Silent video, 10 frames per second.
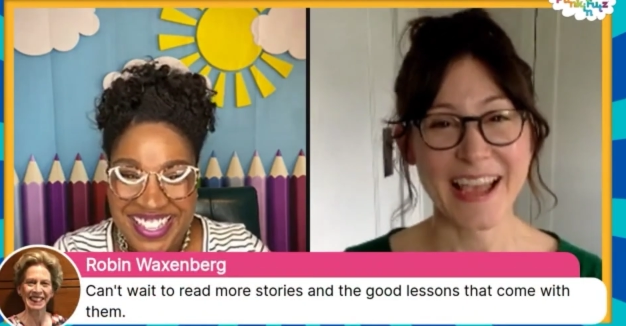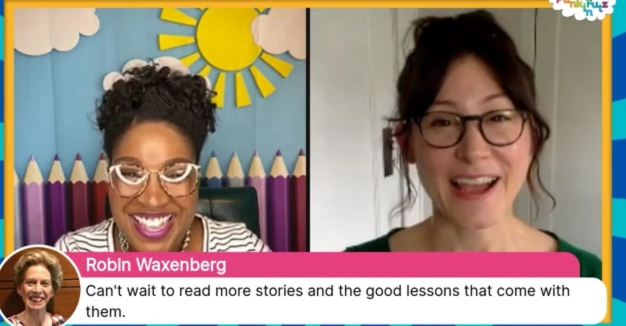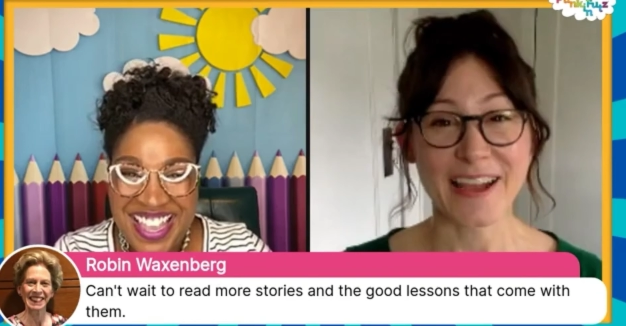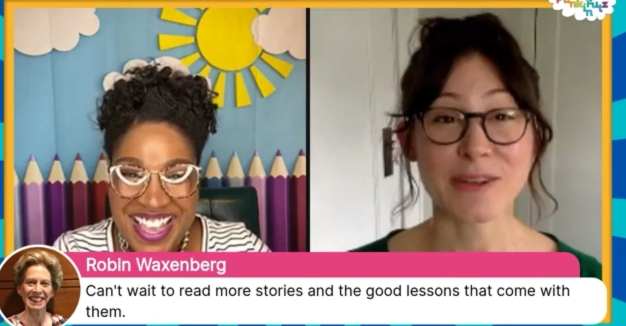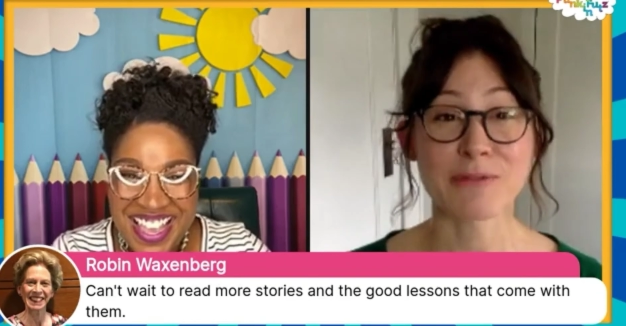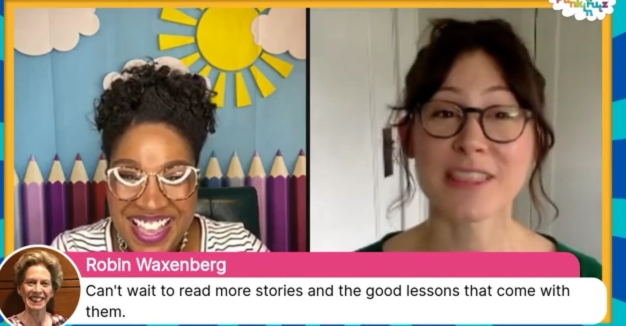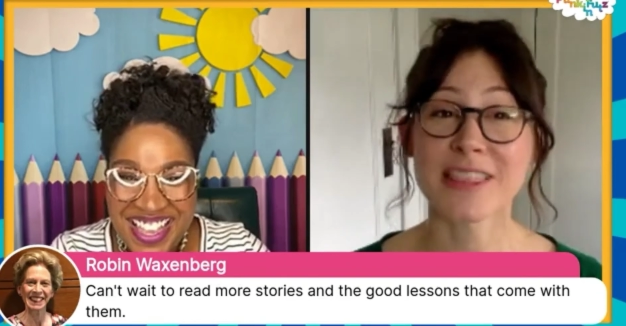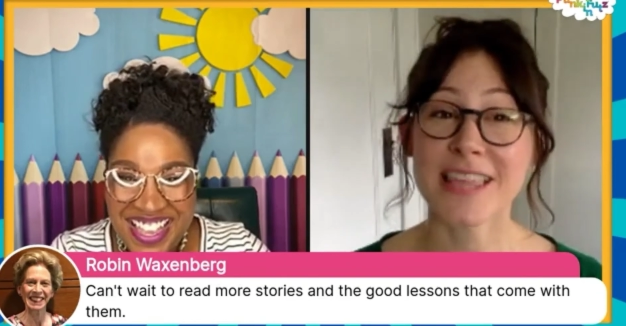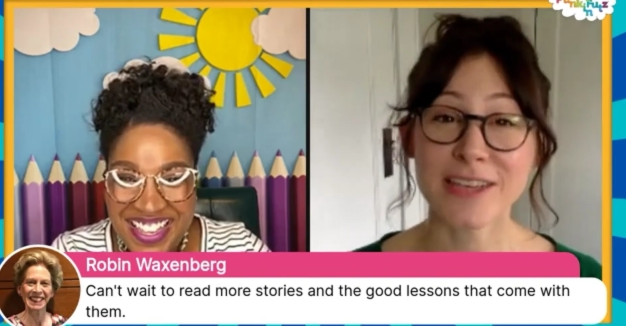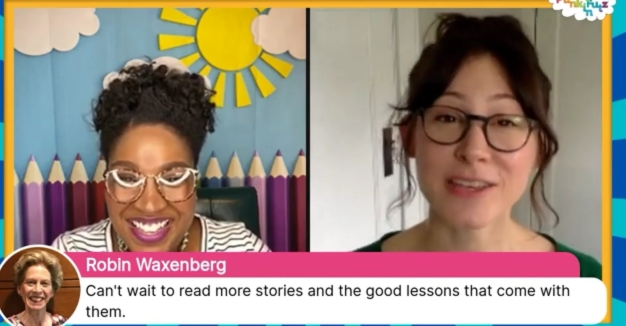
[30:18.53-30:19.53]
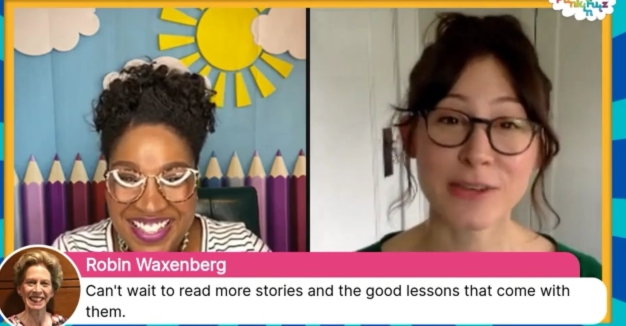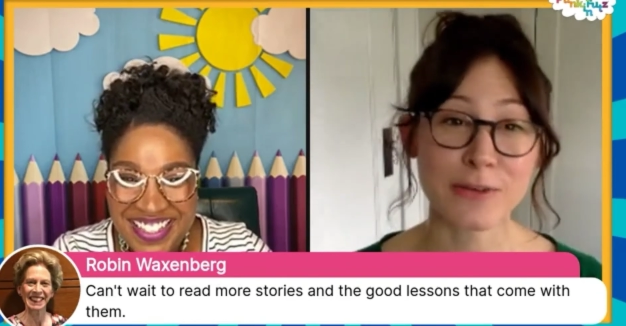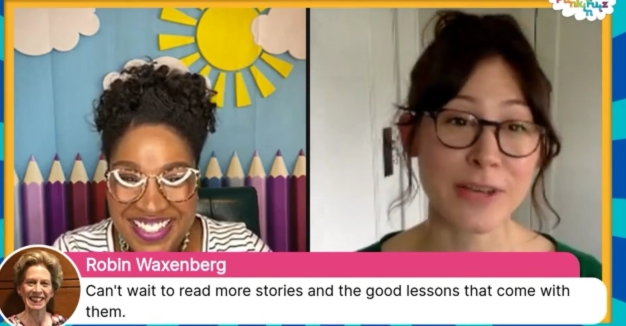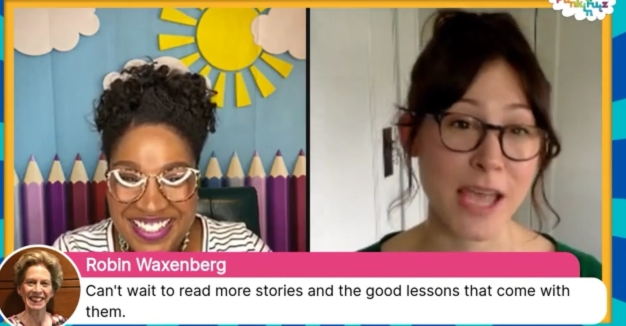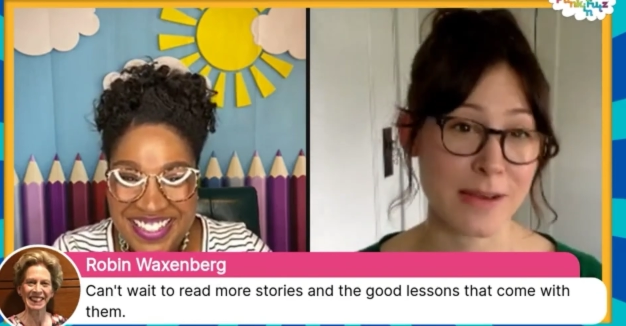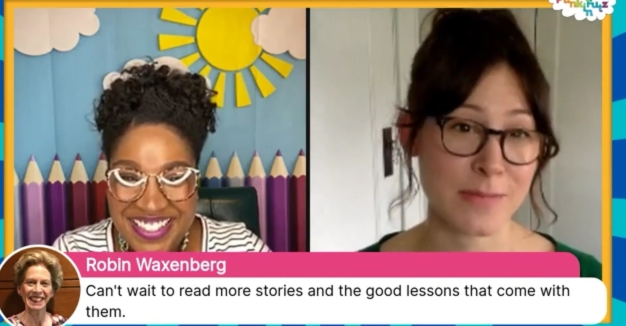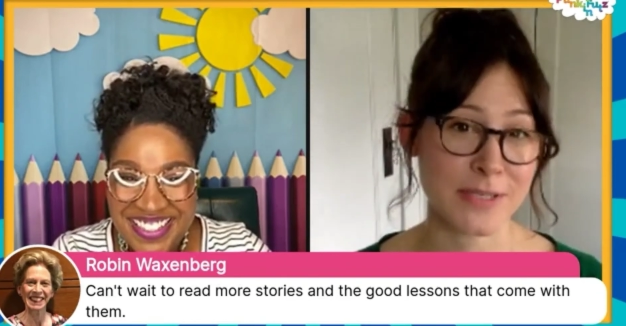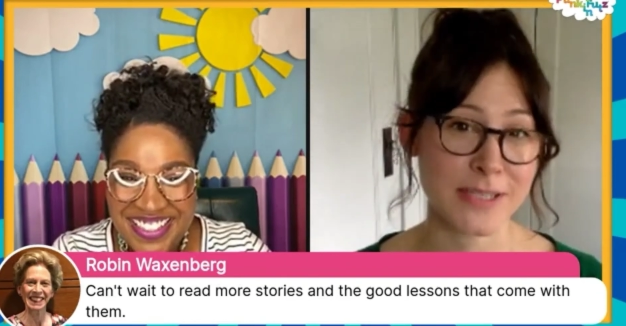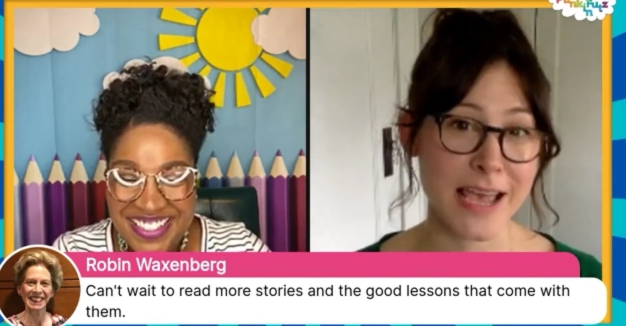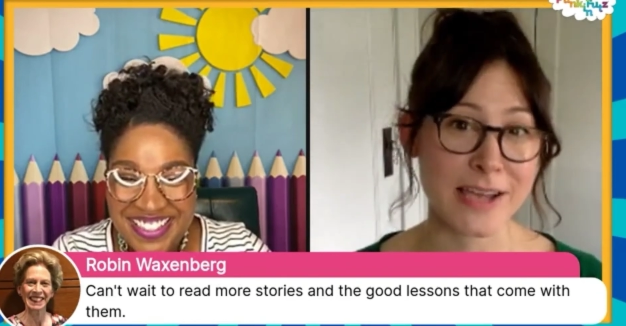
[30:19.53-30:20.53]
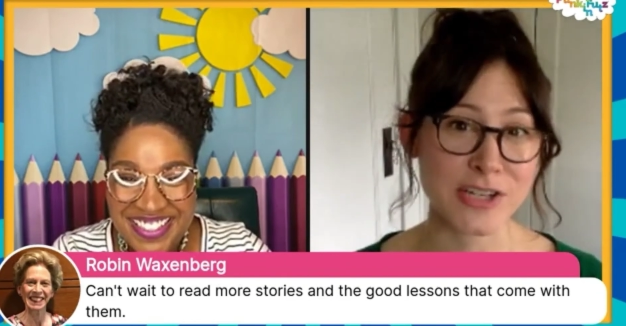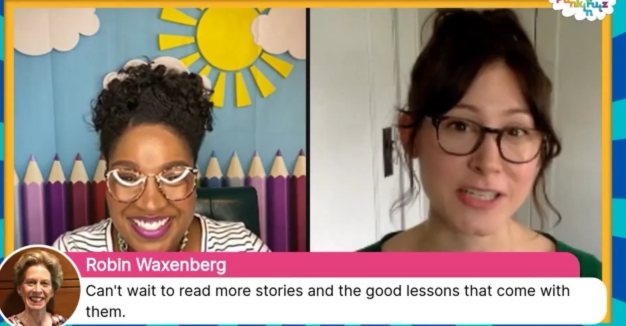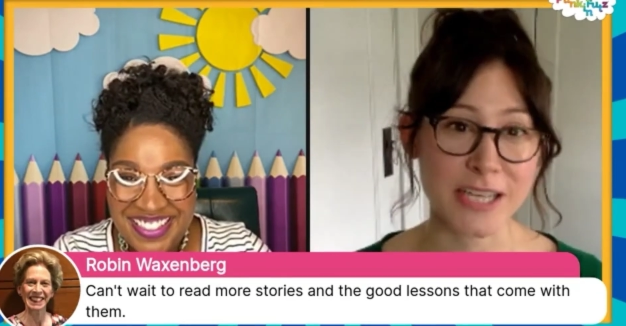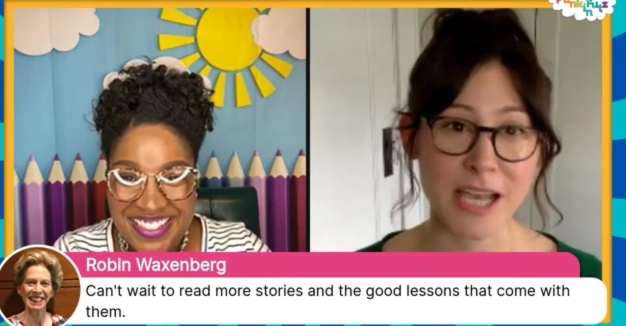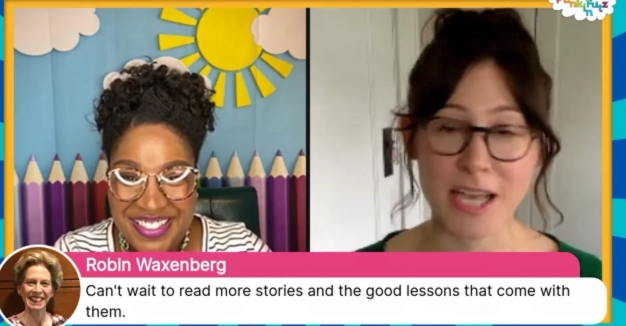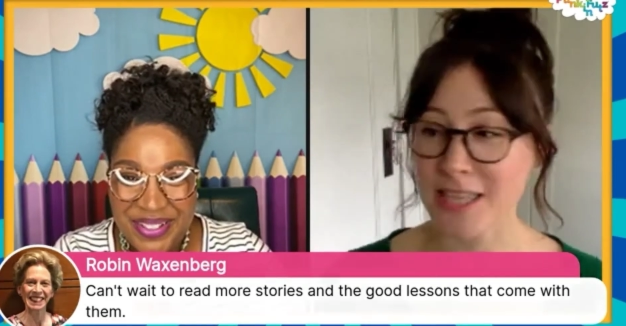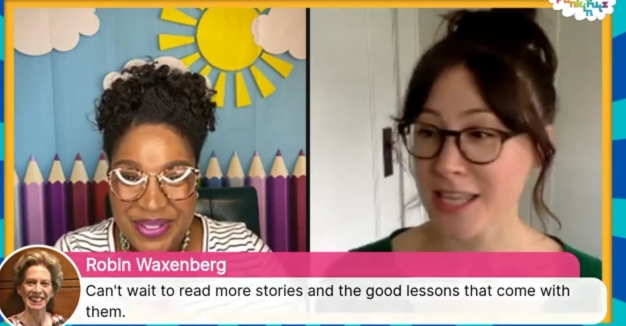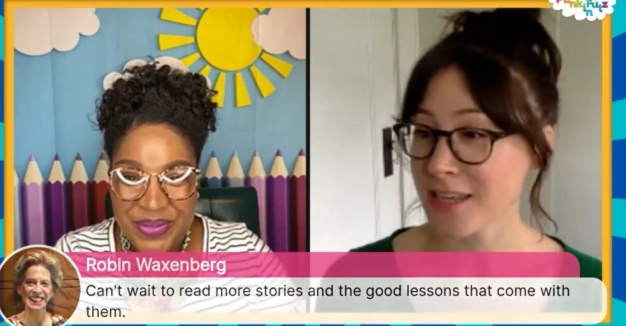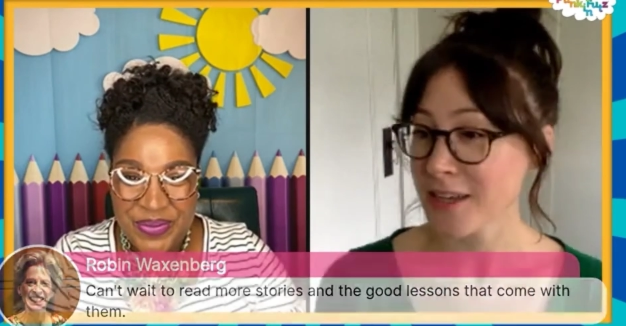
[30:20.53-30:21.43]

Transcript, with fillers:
Speaker 1: Well, thank you again, Mrs. Ashlee. I think